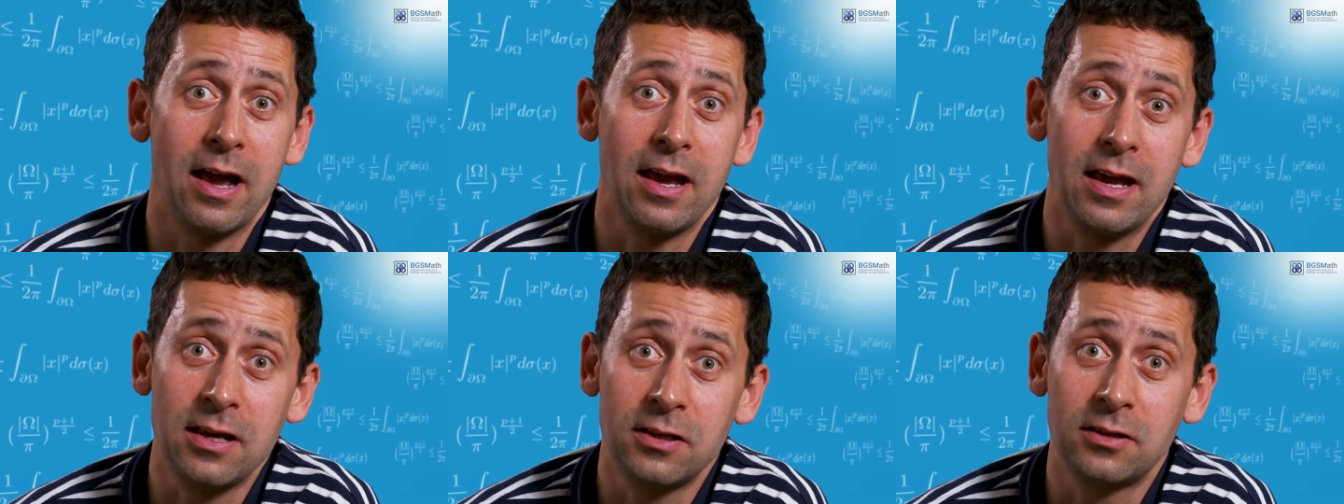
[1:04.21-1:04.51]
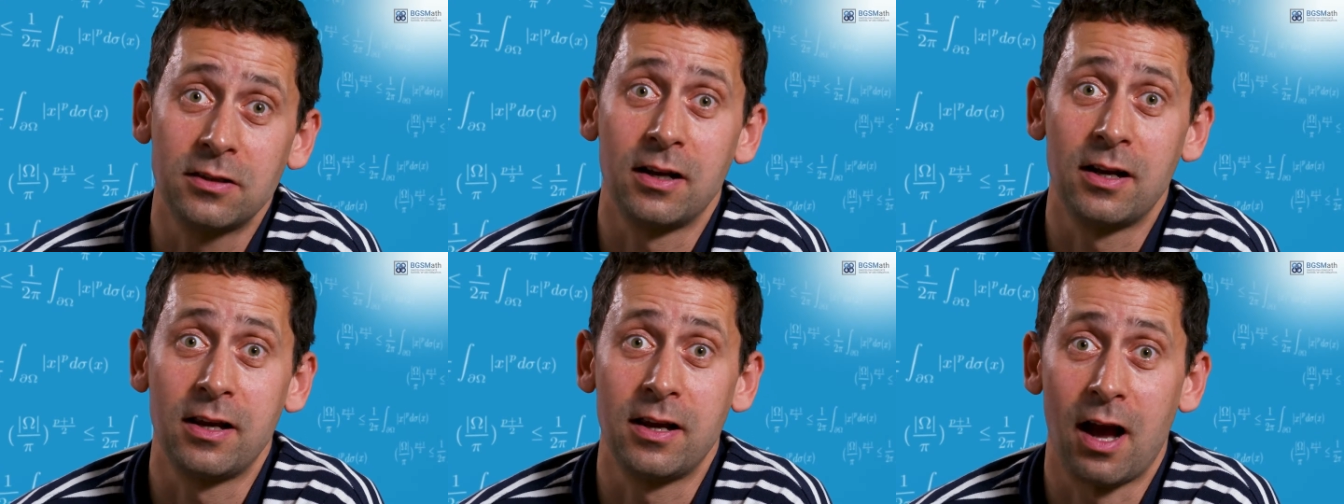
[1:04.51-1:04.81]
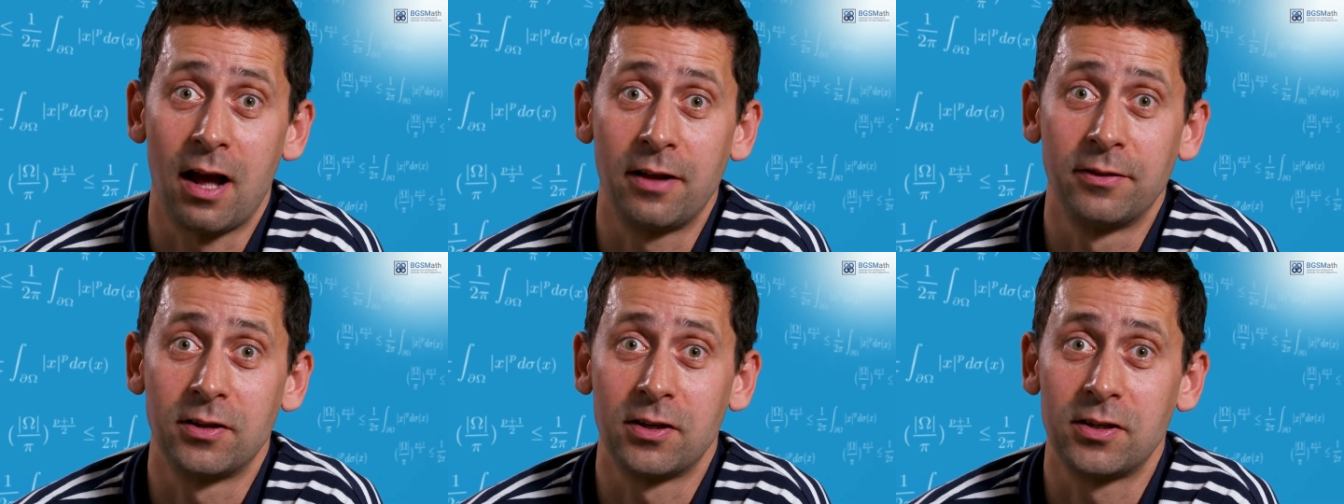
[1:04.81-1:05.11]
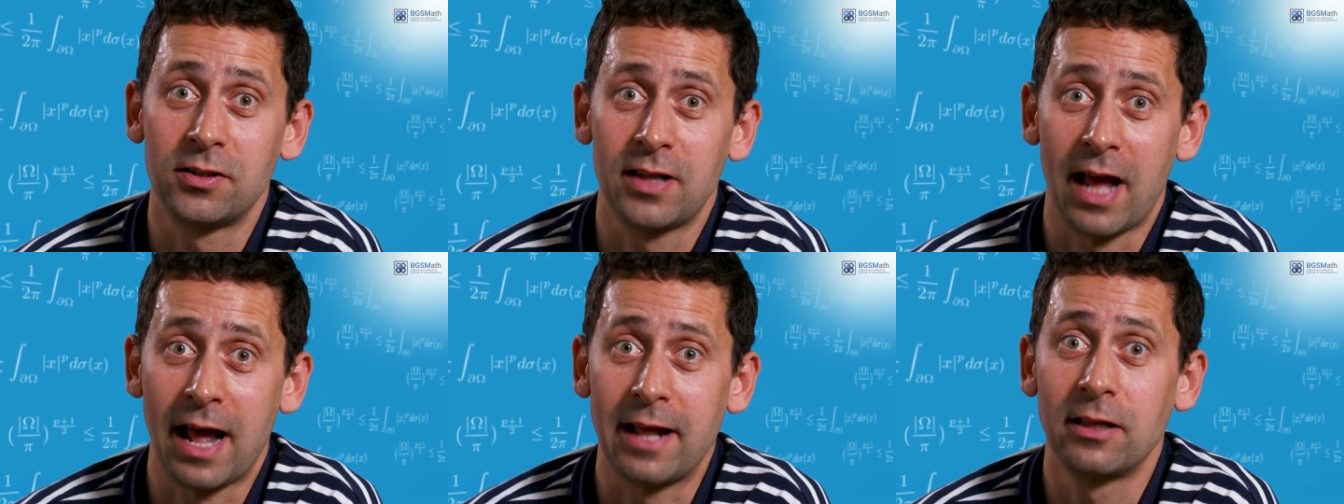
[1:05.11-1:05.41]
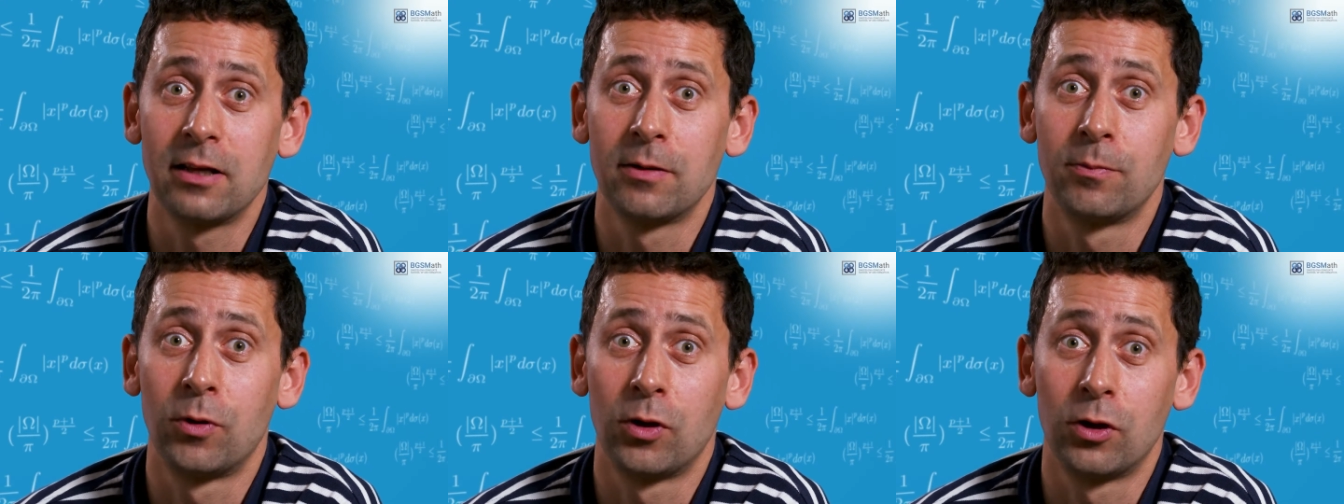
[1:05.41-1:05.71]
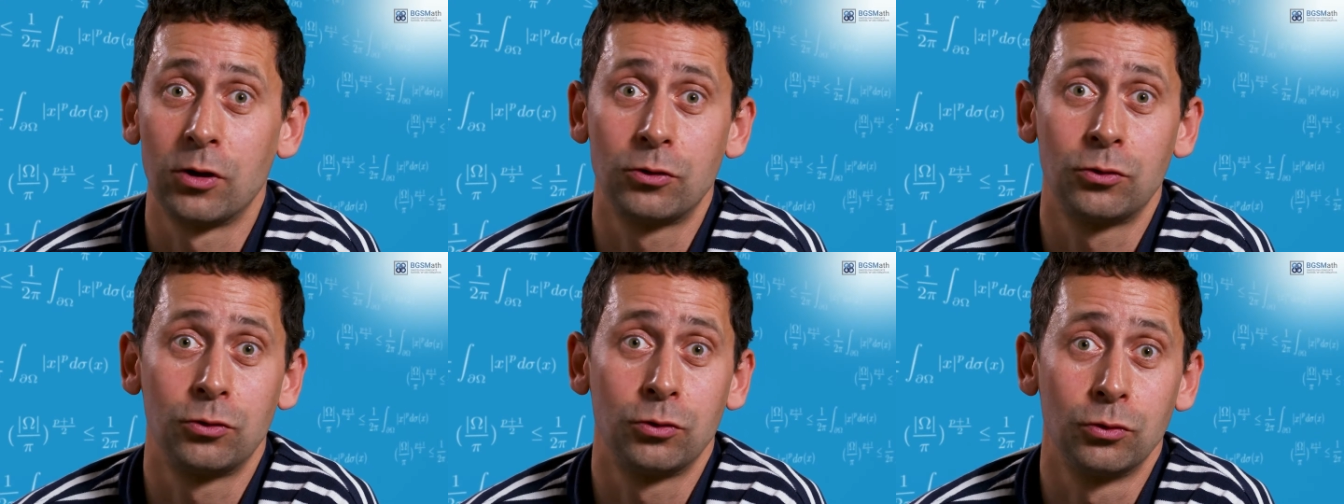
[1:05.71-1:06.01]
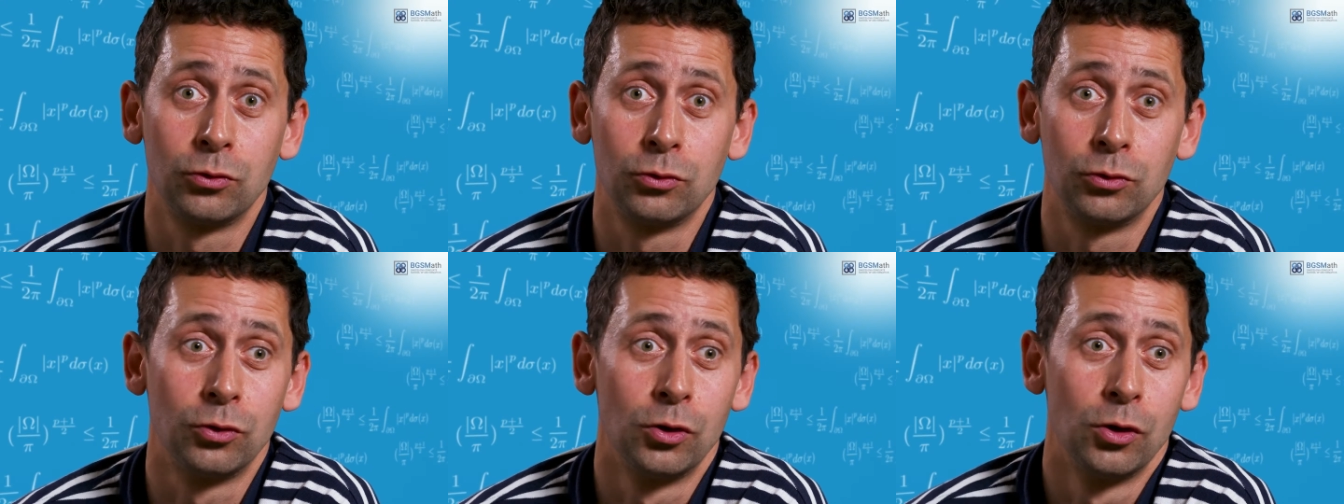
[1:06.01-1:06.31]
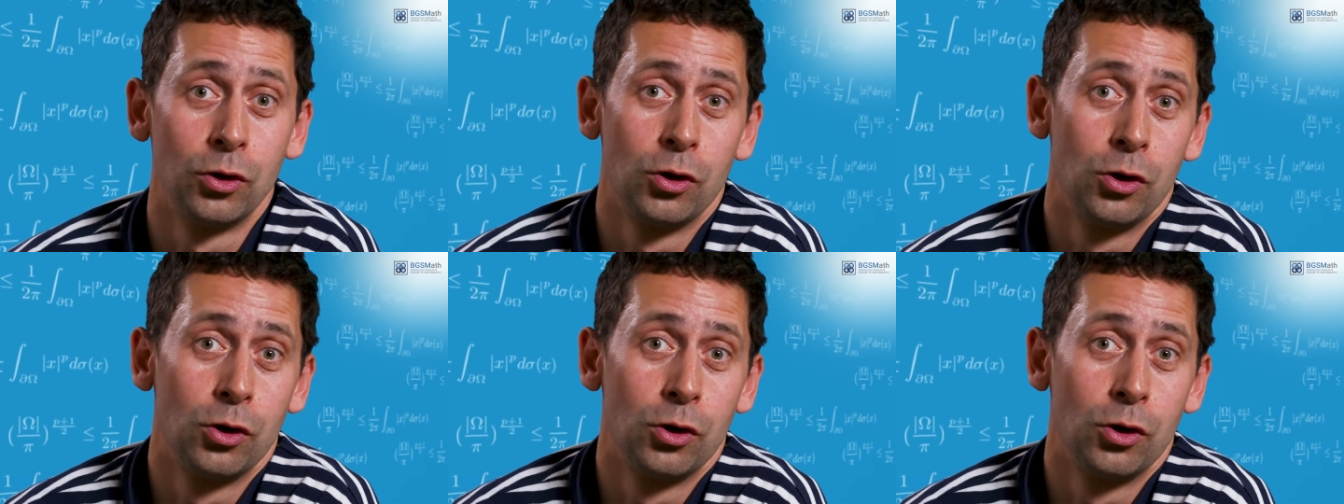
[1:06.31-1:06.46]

easily understandable to